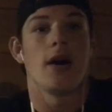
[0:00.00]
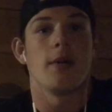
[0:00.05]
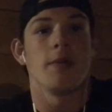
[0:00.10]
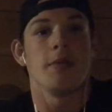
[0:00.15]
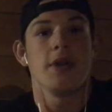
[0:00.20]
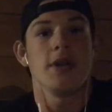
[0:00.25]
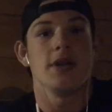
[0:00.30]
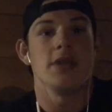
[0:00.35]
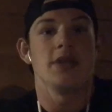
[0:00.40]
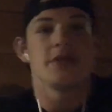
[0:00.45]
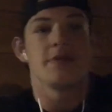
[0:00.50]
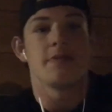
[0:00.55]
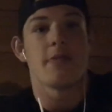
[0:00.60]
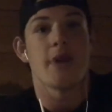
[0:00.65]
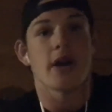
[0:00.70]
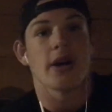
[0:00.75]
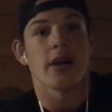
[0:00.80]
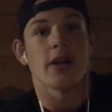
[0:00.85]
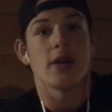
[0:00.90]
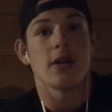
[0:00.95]
is
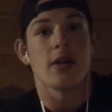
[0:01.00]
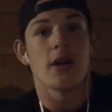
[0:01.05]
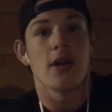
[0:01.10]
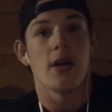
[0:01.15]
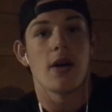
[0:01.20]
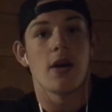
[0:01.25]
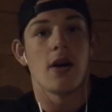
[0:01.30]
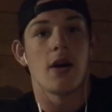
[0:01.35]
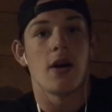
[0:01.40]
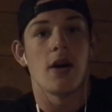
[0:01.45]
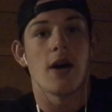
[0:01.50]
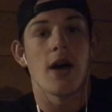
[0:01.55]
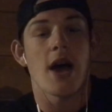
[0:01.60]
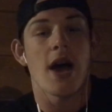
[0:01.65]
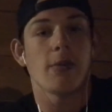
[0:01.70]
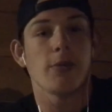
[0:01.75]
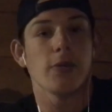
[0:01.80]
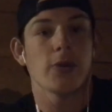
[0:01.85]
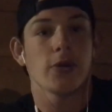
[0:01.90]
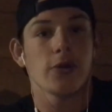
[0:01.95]
my
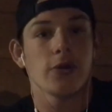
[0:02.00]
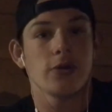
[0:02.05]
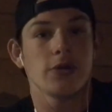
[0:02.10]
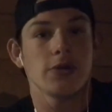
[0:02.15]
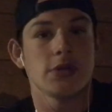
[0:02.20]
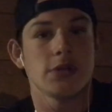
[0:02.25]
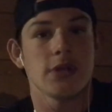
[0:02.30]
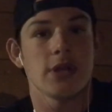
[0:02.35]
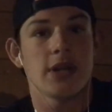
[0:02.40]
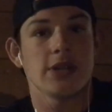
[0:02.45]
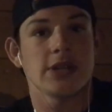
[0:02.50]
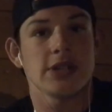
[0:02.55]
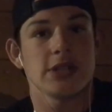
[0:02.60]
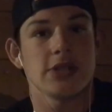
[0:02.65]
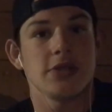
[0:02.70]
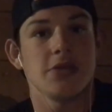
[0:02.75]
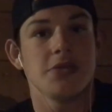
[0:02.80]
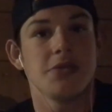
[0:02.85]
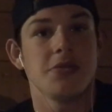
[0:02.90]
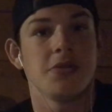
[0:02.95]
hammer curls that I like to
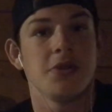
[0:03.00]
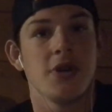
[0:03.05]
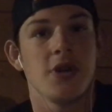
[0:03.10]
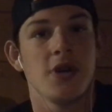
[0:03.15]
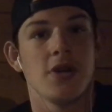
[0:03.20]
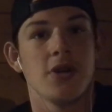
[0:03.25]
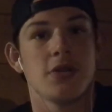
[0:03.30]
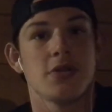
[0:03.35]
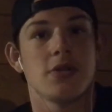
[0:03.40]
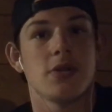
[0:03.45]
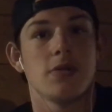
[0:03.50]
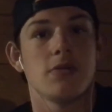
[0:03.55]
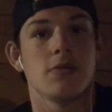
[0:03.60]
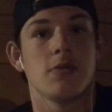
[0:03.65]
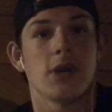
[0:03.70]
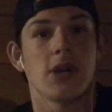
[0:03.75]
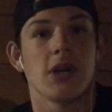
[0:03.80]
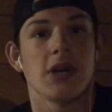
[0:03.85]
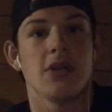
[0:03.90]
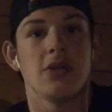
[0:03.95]
do. So
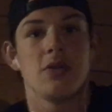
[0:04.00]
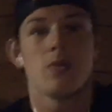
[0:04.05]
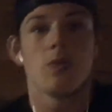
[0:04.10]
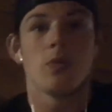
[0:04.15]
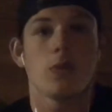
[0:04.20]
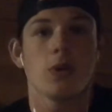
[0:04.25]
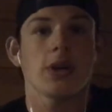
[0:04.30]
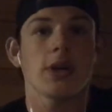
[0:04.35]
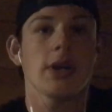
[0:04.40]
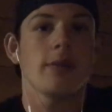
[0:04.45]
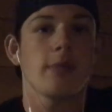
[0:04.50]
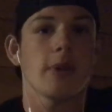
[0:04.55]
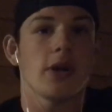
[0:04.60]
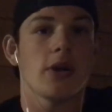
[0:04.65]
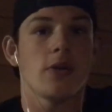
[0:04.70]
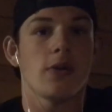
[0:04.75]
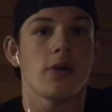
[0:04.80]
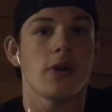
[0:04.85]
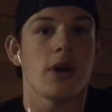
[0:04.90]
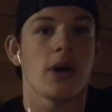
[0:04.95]
when I work out on my
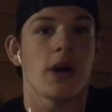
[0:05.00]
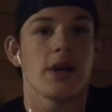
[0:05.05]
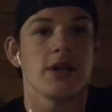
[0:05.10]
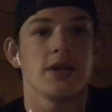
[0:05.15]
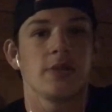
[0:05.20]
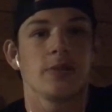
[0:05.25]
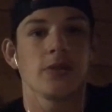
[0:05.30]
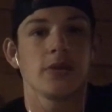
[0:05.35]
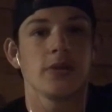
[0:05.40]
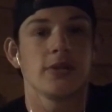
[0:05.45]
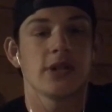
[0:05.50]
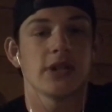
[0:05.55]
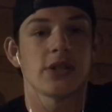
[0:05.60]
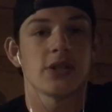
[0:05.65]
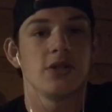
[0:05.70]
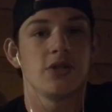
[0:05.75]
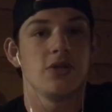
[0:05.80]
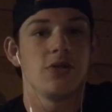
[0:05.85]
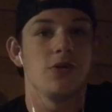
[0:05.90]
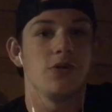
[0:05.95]
own, I typically like
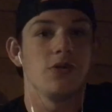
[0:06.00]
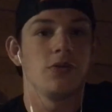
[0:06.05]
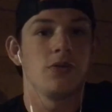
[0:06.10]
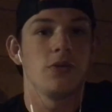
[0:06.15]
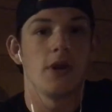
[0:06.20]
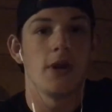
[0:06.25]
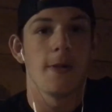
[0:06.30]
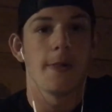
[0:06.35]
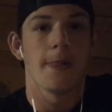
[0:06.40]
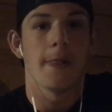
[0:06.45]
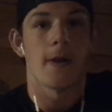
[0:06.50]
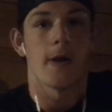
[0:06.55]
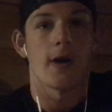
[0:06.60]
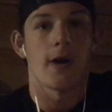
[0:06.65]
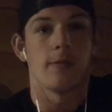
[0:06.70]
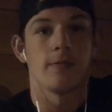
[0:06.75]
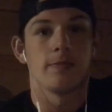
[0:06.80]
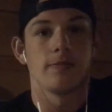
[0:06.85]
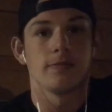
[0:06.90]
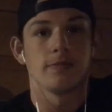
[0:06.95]
to do
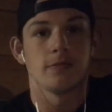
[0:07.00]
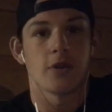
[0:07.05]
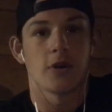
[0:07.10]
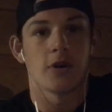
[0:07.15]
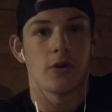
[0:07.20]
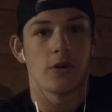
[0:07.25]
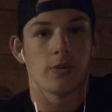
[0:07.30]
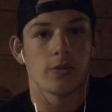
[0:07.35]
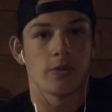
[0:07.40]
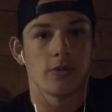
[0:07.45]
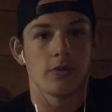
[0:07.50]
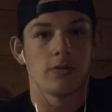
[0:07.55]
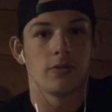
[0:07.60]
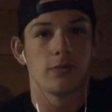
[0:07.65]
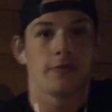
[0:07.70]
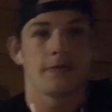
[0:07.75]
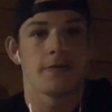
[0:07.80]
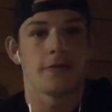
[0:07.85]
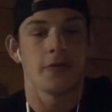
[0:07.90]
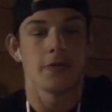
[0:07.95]
a normal
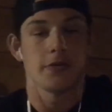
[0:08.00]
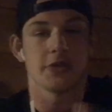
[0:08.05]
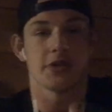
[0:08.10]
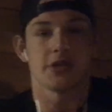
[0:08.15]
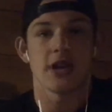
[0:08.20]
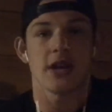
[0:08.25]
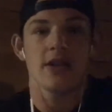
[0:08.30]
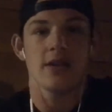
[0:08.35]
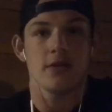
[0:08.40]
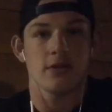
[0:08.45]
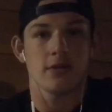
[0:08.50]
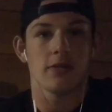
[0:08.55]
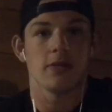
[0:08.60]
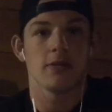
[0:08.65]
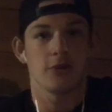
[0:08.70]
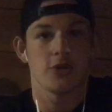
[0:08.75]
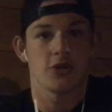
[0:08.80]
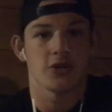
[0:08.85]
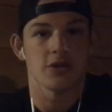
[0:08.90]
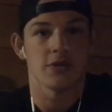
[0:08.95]
full set,
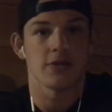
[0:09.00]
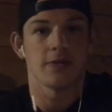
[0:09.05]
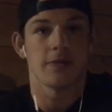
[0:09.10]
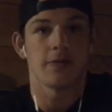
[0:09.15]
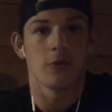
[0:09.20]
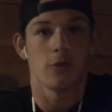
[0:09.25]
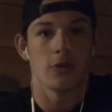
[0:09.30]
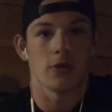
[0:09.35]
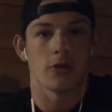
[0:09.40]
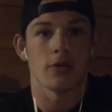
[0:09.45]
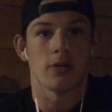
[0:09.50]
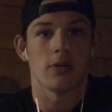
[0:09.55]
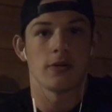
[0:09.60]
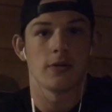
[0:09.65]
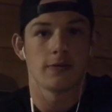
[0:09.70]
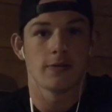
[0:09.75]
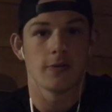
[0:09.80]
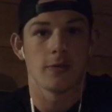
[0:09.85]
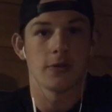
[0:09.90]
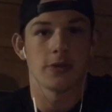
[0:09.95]
which is the four
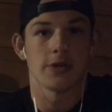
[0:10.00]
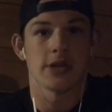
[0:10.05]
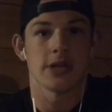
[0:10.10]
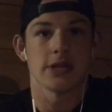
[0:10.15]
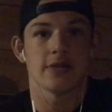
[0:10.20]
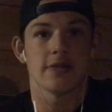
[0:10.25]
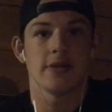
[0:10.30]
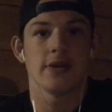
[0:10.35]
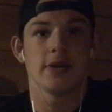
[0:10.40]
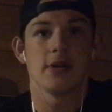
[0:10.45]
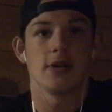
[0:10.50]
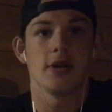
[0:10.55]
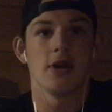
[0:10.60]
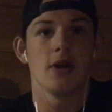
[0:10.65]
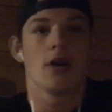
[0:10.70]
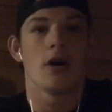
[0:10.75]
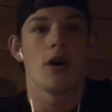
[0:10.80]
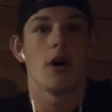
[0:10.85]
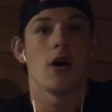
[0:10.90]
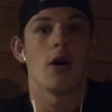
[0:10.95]
sets of it,
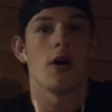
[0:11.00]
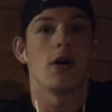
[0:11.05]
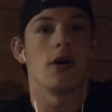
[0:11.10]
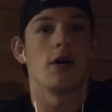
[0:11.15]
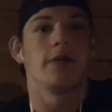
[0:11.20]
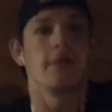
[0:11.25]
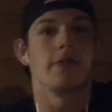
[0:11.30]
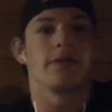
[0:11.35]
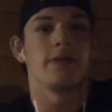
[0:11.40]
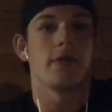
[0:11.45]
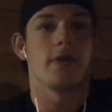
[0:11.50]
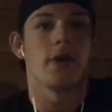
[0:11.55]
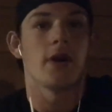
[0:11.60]
of